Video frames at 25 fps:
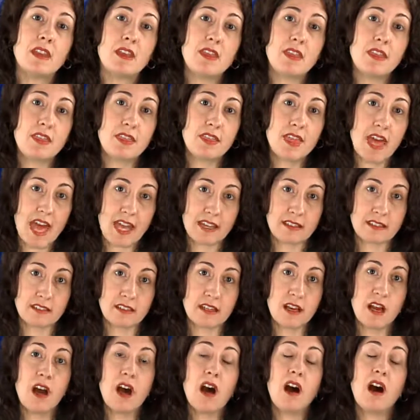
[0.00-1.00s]

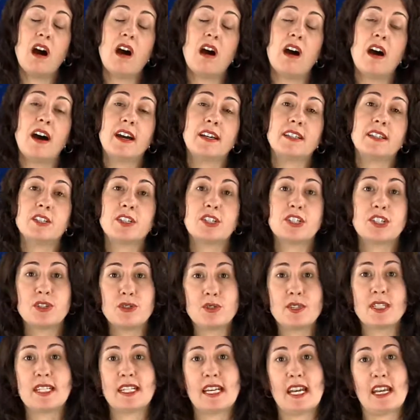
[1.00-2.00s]
Then, on
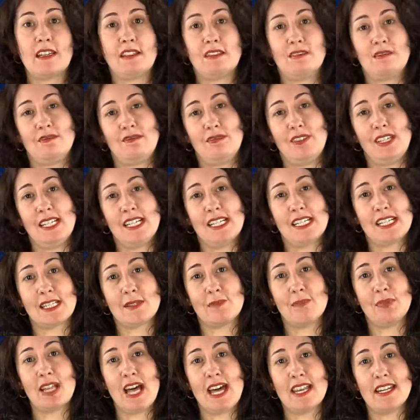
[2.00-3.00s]
Tuesday, Venus,
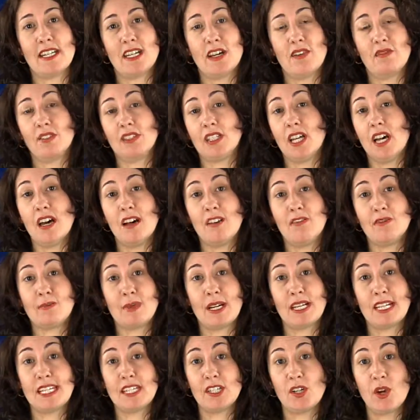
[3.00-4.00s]
the planet of love,
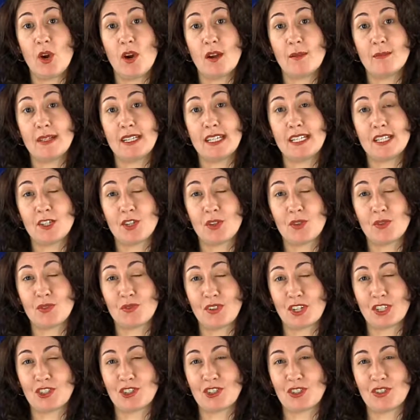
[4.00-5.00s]
money, and harmony, turns
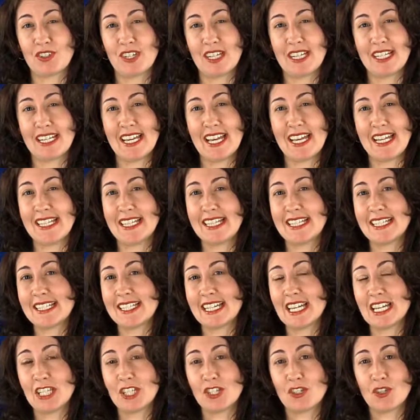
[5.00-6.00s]
retrograde. And it
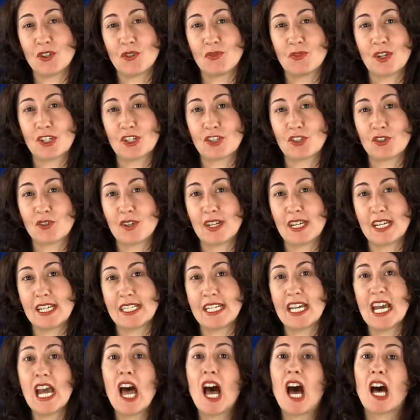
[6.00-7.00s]
does turn
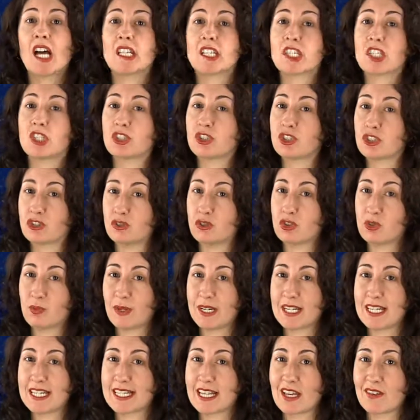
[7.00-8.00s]
retrograde until June
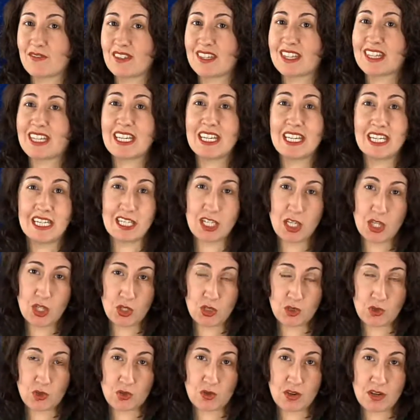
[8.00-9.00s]
27th in
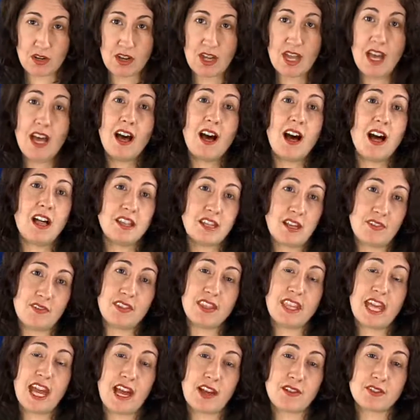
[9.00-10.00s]
your
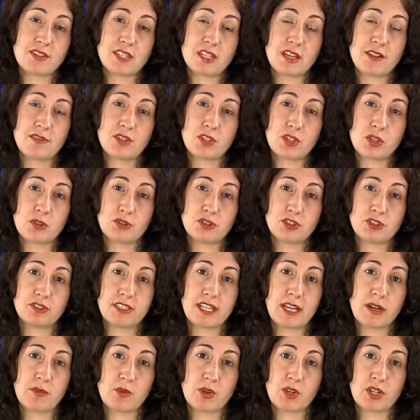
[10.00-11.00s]
11th house of social
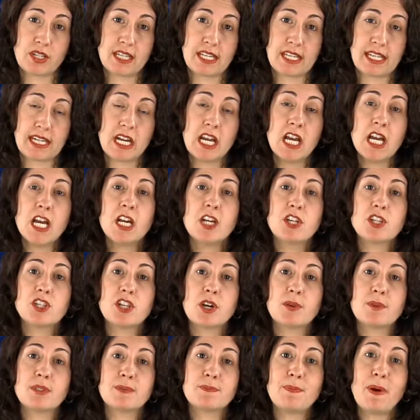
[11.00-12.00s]
networking.
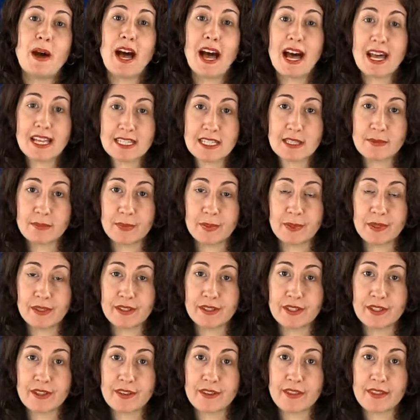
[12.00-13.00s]
So it's
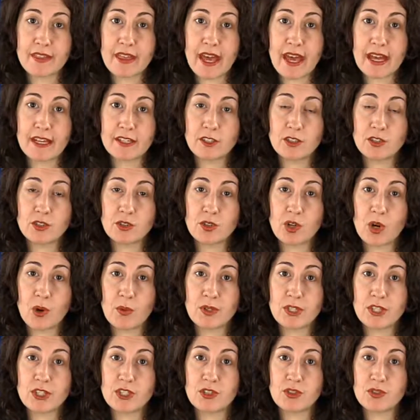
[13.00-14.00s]
possible that you're
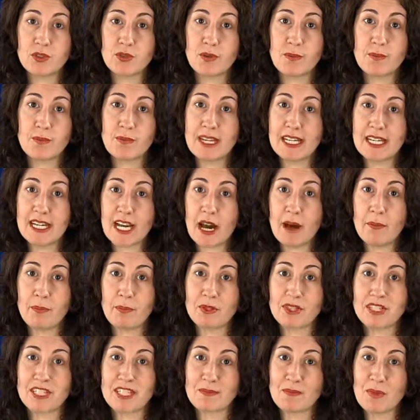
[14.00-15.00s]
going to meet up
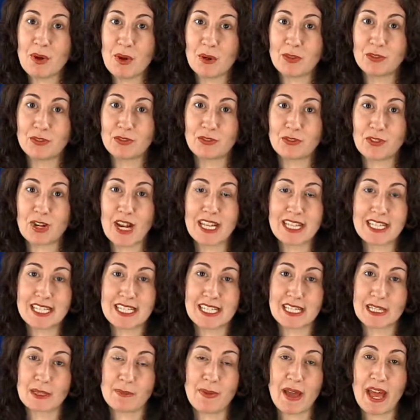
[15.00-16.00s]
with some old friends
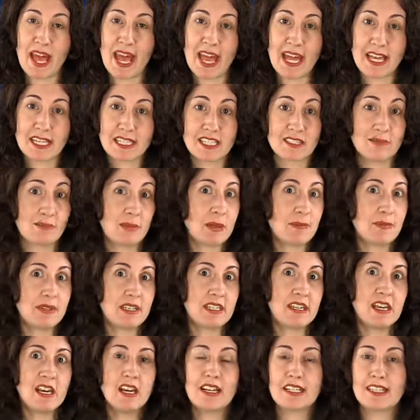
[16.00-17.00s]
in the past,
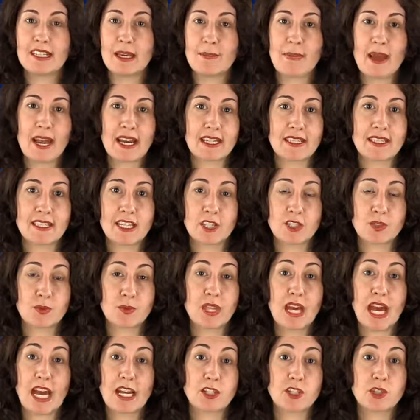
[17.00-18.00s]
maybe get back in touch
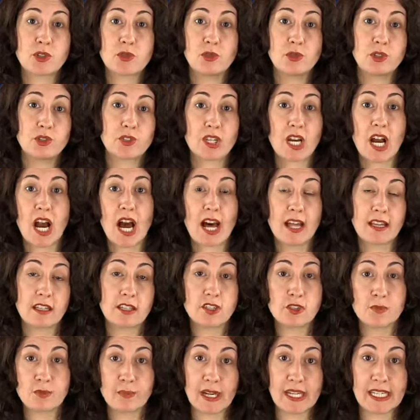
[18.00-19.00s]
with high school or
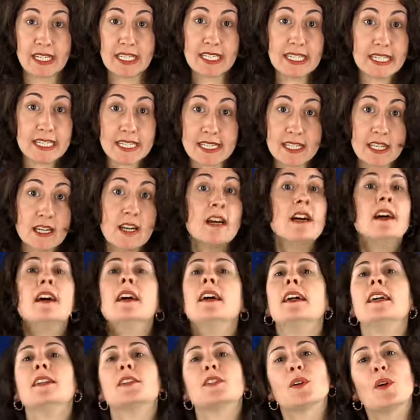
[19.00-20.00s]
college buddies.
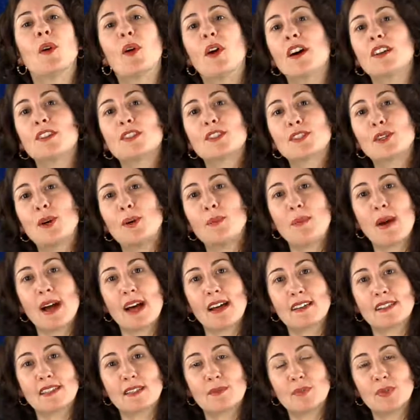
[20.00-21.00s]
It's also
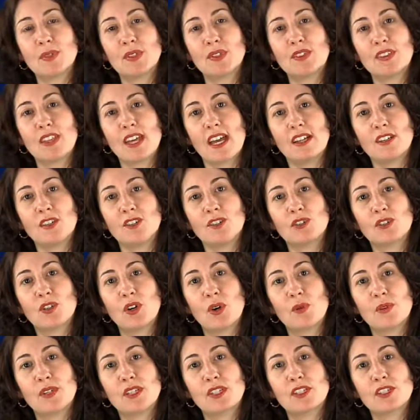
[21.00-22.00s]
possible that you're
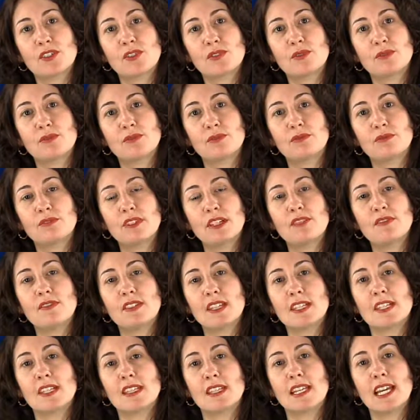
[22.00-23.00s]
going to
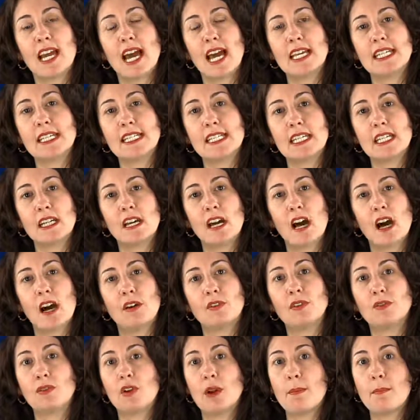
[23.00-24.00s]
revisit the idea
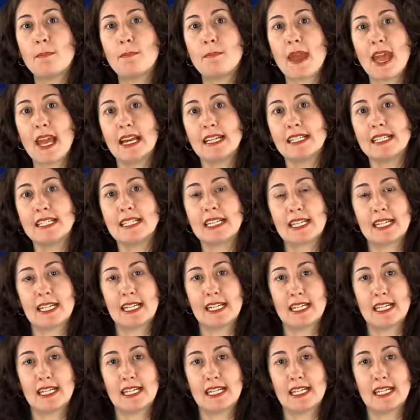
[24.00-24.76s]
of a romantic